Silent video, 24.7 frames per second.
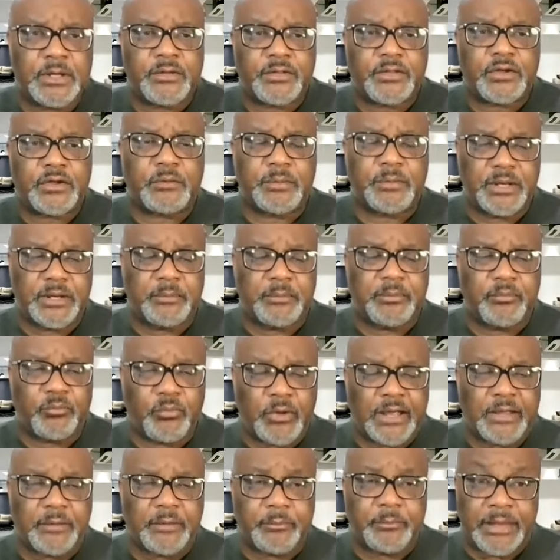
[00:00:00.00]
There are many
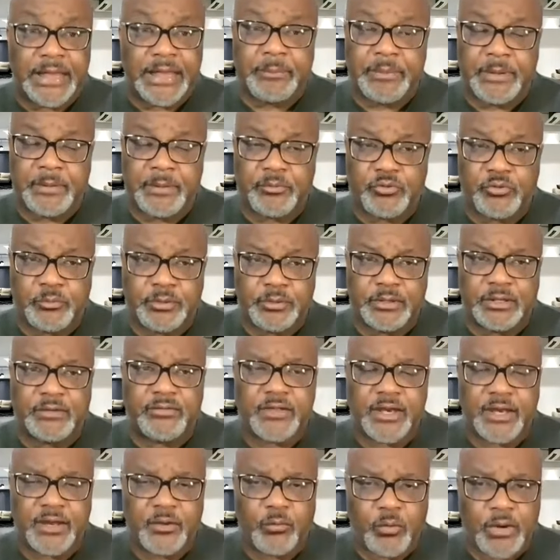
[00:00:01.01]
white black people who believe
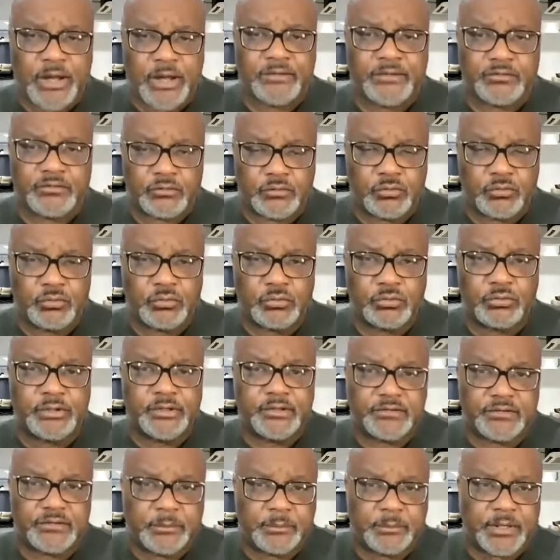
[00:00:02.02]
that a white school
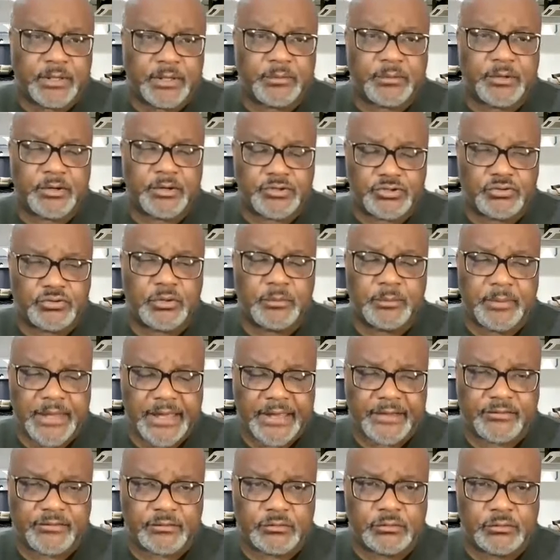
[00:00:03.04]
is superior to a
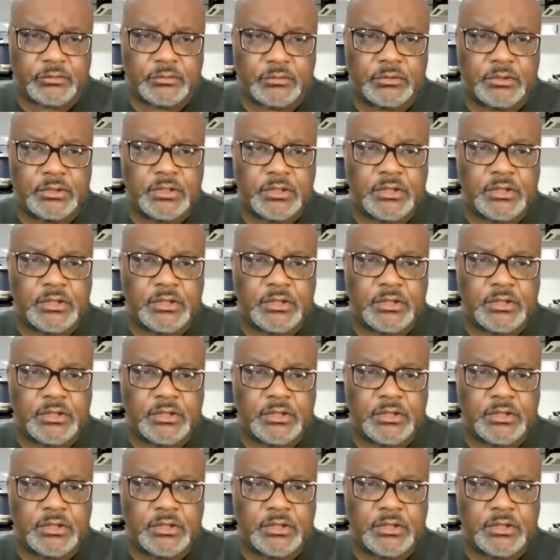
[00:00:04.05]
black school.